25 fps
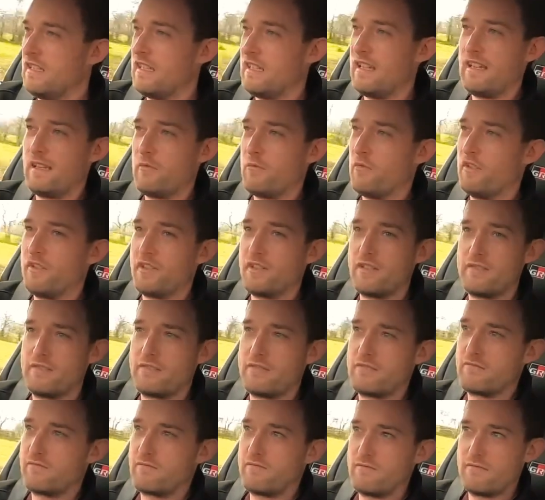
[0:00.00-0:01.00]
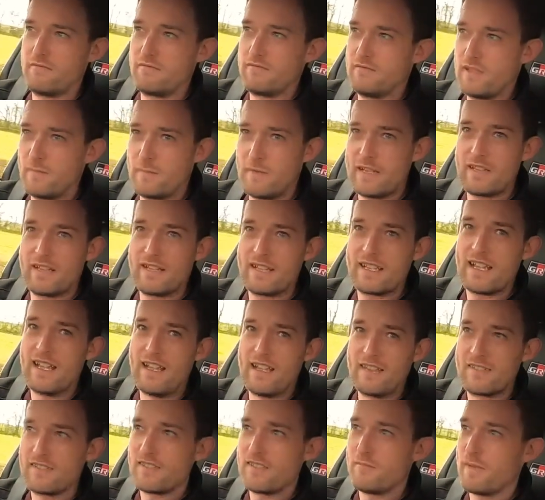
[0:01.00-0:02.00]
I wondered, am I going to
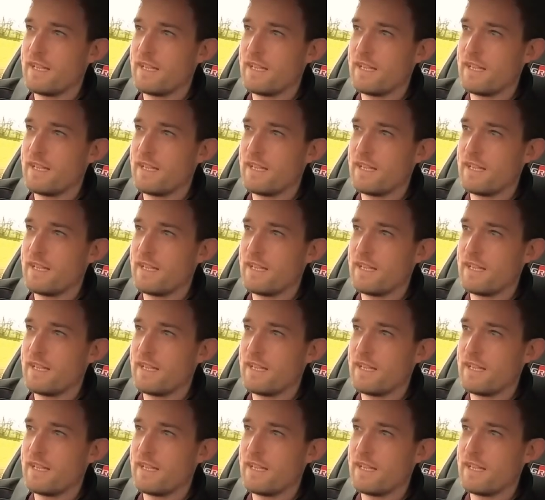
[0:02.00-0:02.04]
cancel